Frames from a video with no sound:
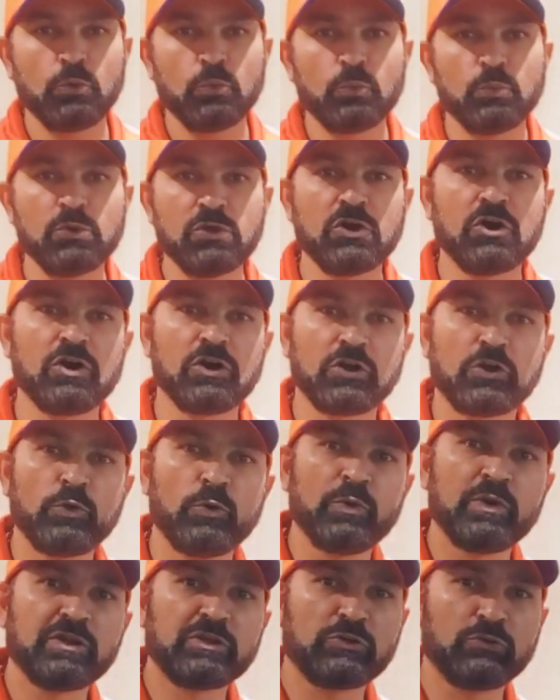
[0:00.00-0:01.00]
we are
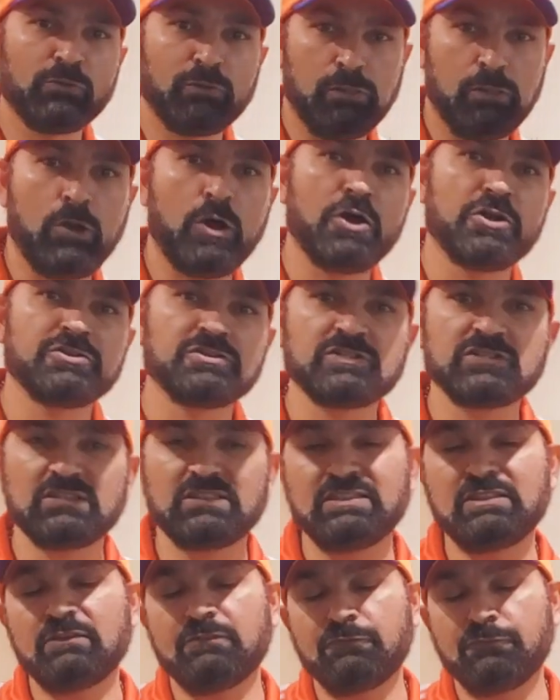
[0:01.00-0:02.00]
going to launch
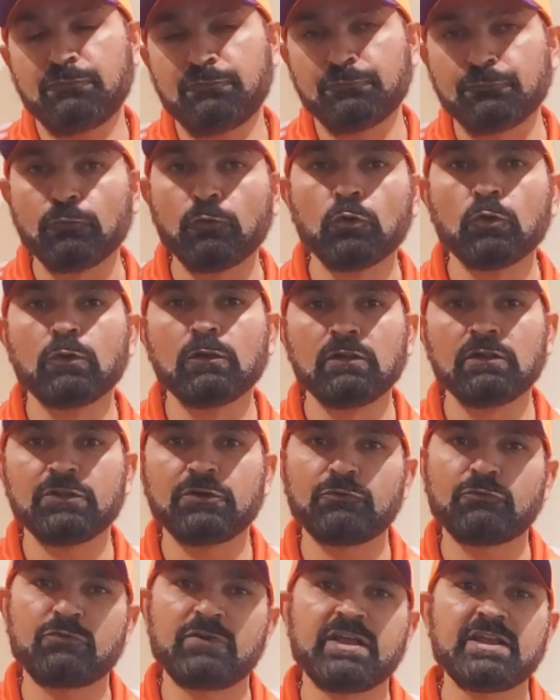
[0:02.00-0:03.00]
the full
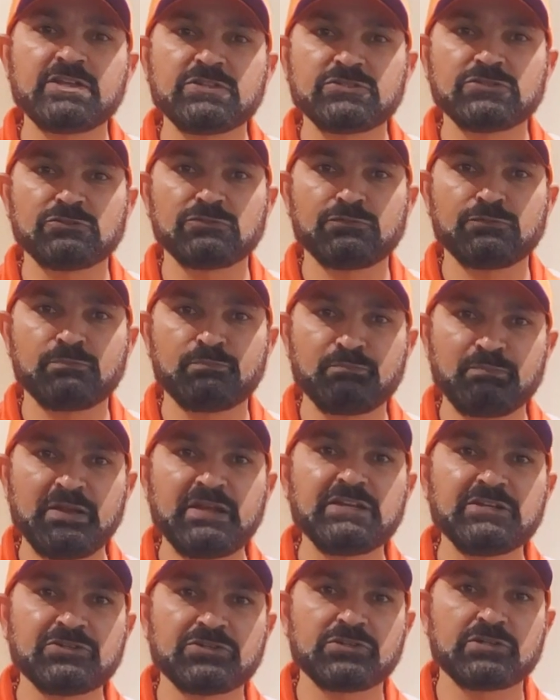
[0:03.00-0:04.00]
range of
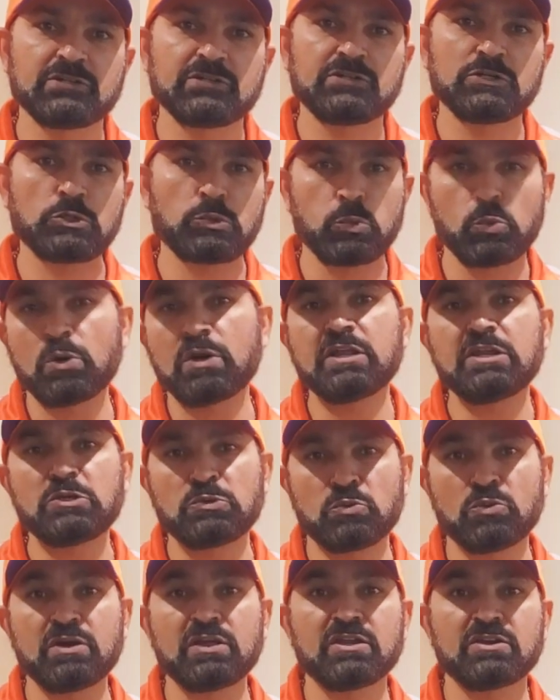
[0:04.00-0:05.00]
Payntr
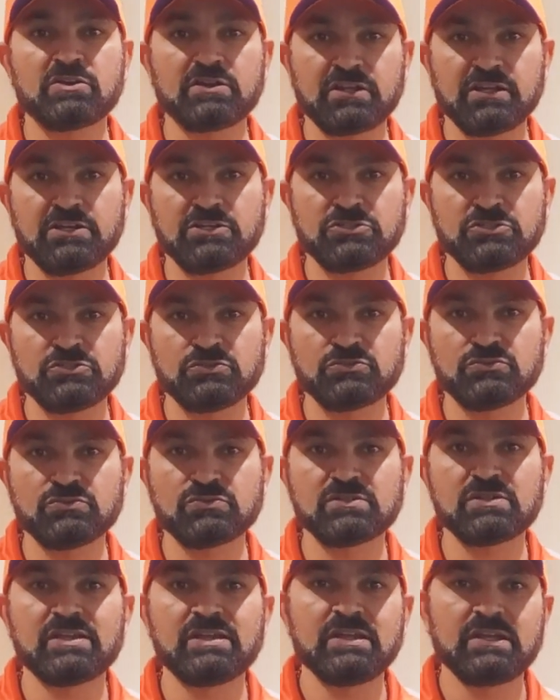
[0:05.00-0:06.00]
2020 cricket
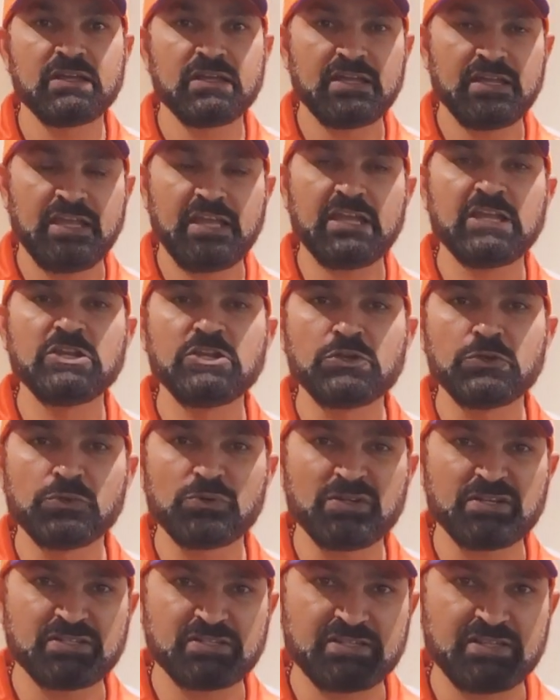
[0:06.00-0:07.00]
shoes in
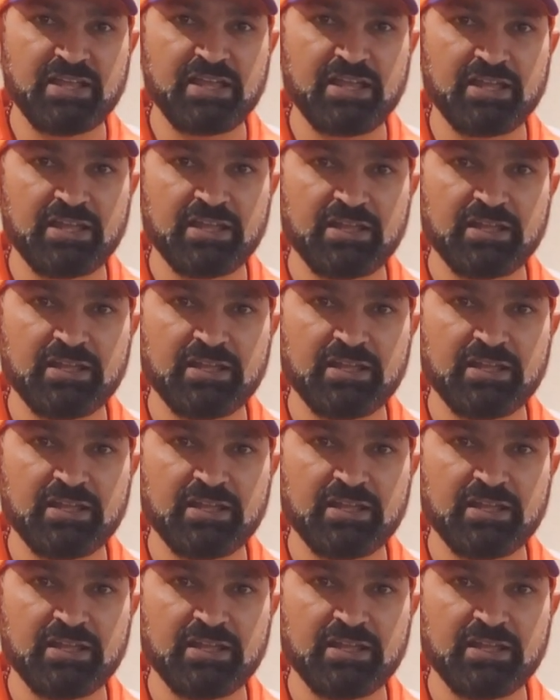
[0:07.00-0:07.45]
USA.